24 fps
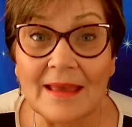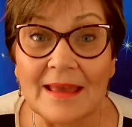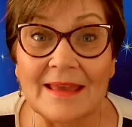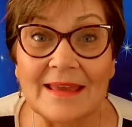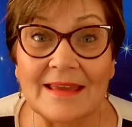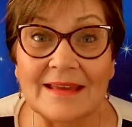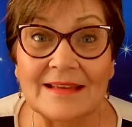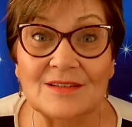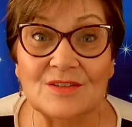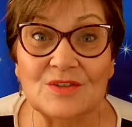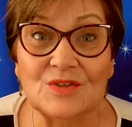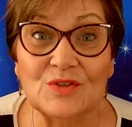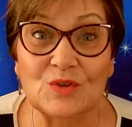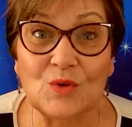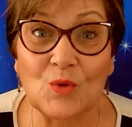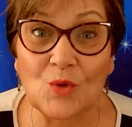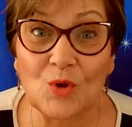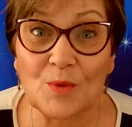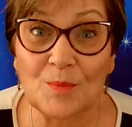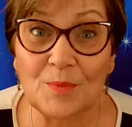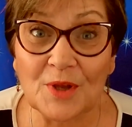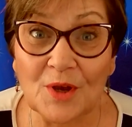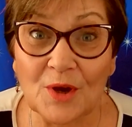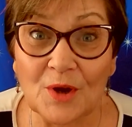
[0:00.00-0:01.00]
and
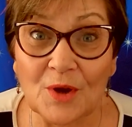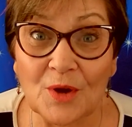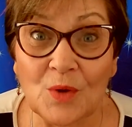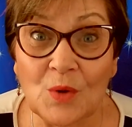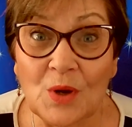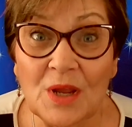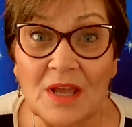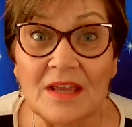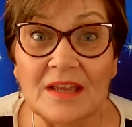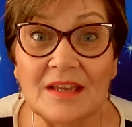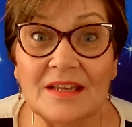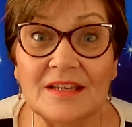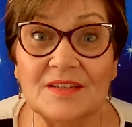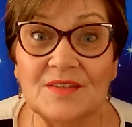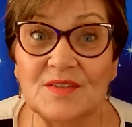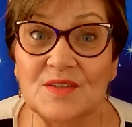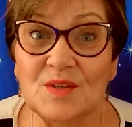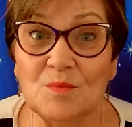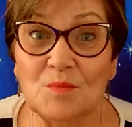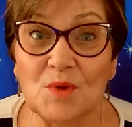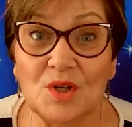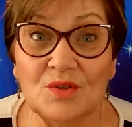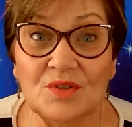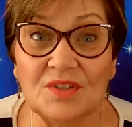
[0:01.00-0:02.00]
Scorpio is
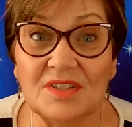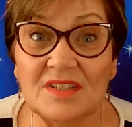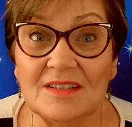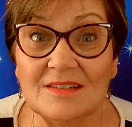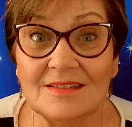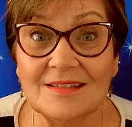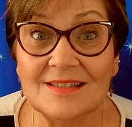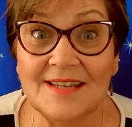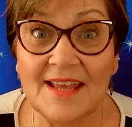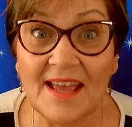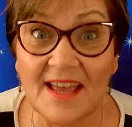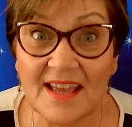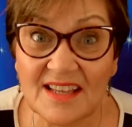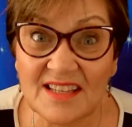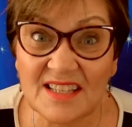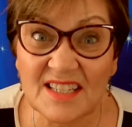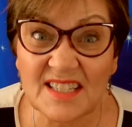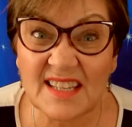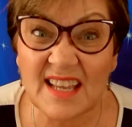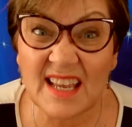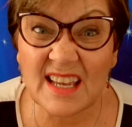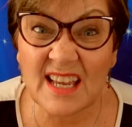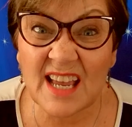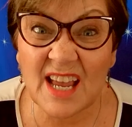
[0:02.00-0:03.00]
the most
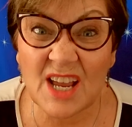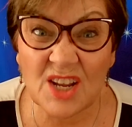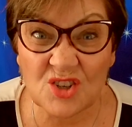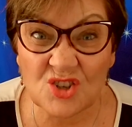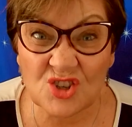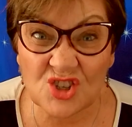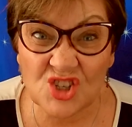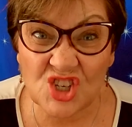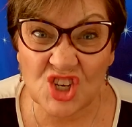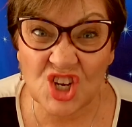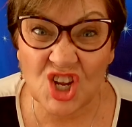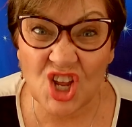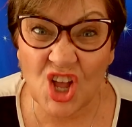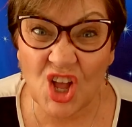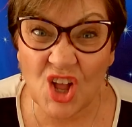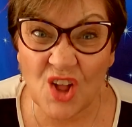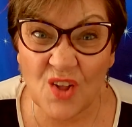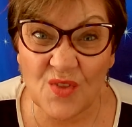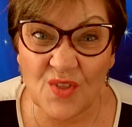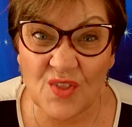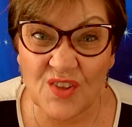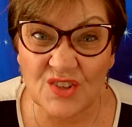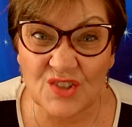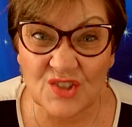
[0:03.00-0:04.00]
intense energy
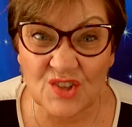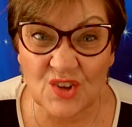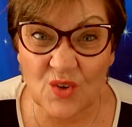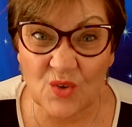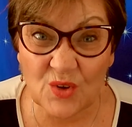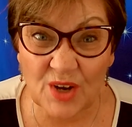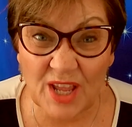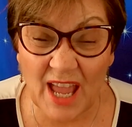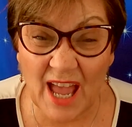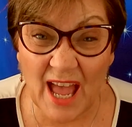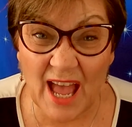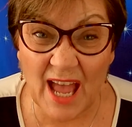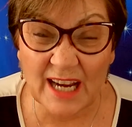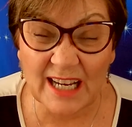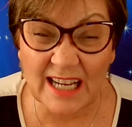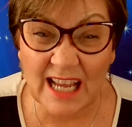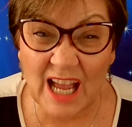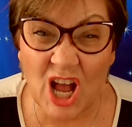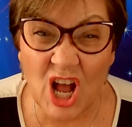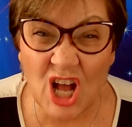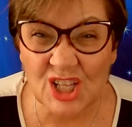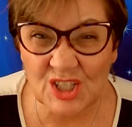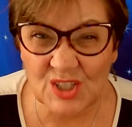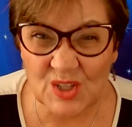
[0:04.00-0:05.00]
of the zodiac,
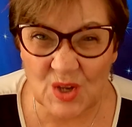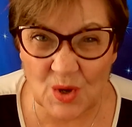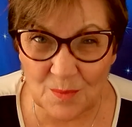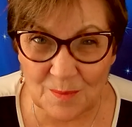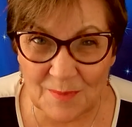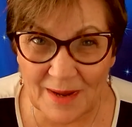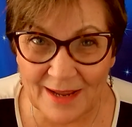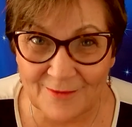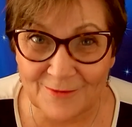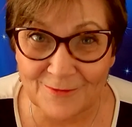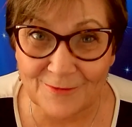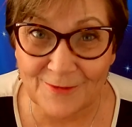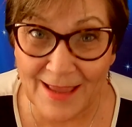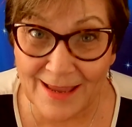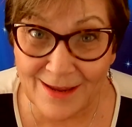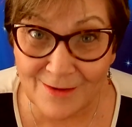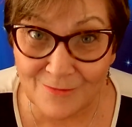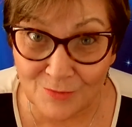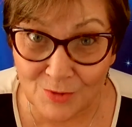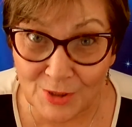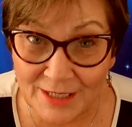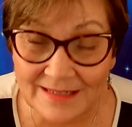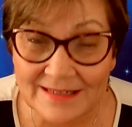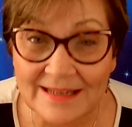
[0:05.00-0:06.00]
also my
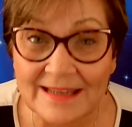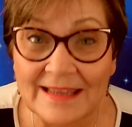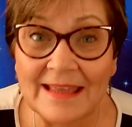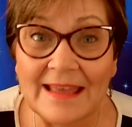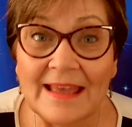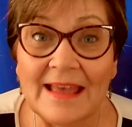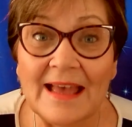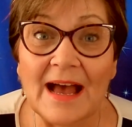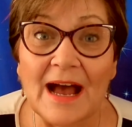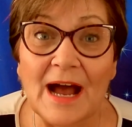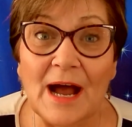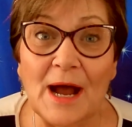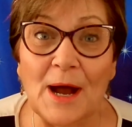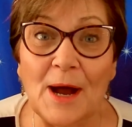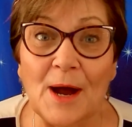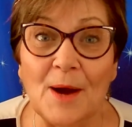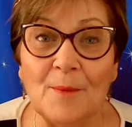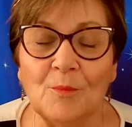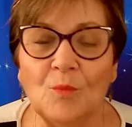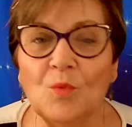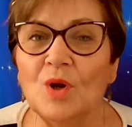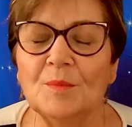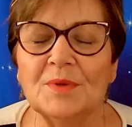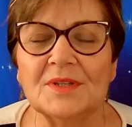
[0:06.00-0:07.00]
favorite.
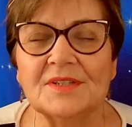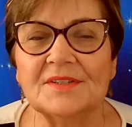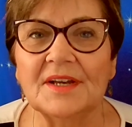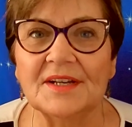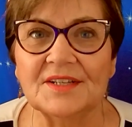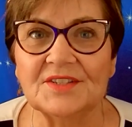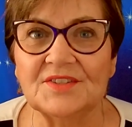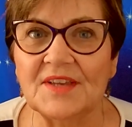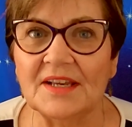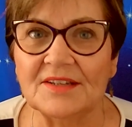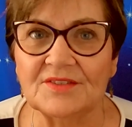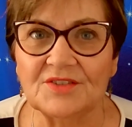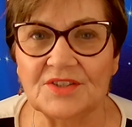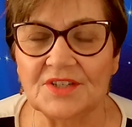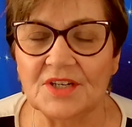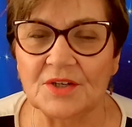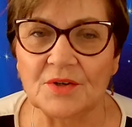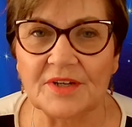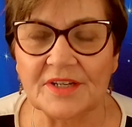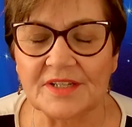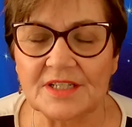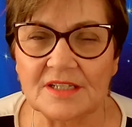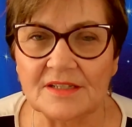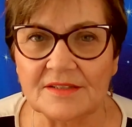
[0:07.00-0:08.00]
Well, besides
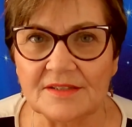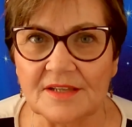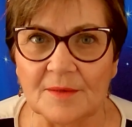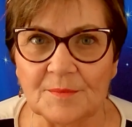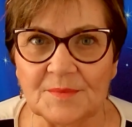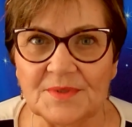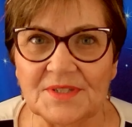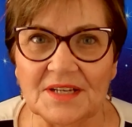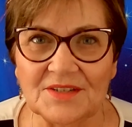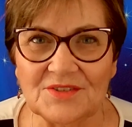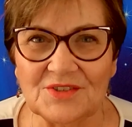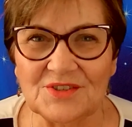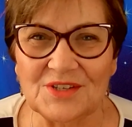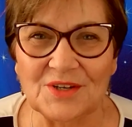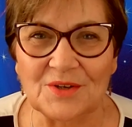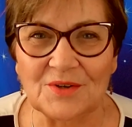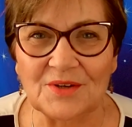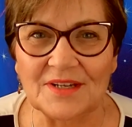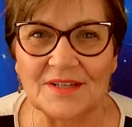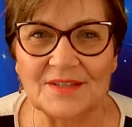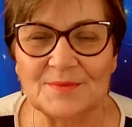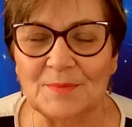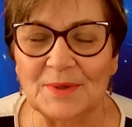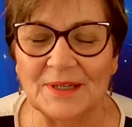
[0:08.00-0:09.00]
Sagittarius, because I'm
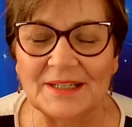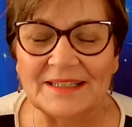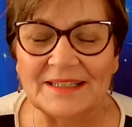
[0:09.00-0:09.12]
Sagittarius,